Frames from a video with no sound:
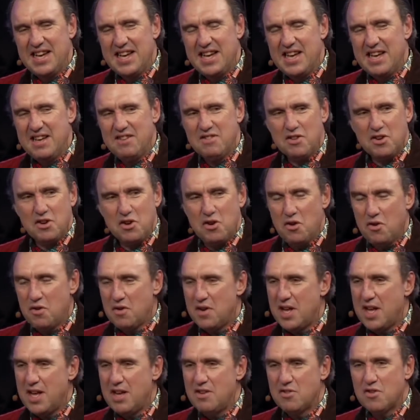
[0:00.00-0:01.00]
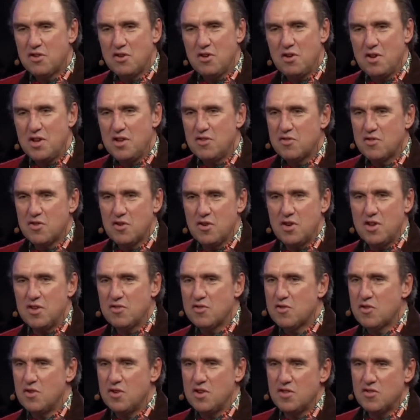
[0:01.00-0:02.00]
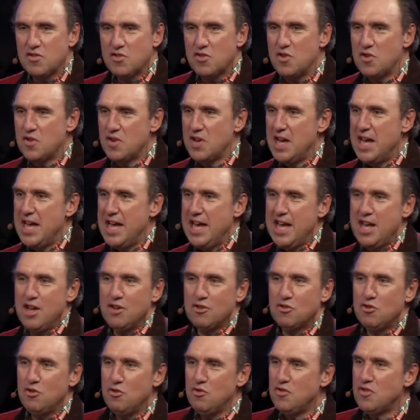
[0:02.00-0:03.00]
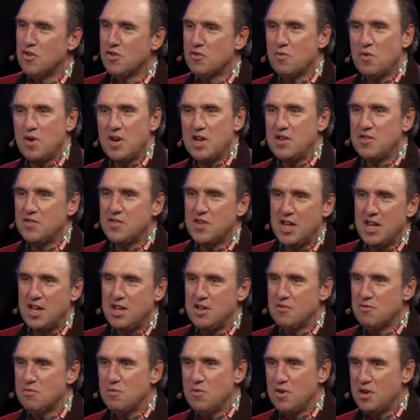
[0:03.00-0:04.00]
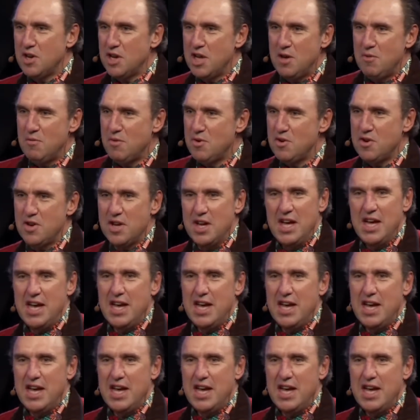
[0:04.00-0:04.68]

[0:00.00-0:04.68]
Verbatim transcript: He's good. He's good. He's good. He's good. He's good. He'll do just what he said he's, he would.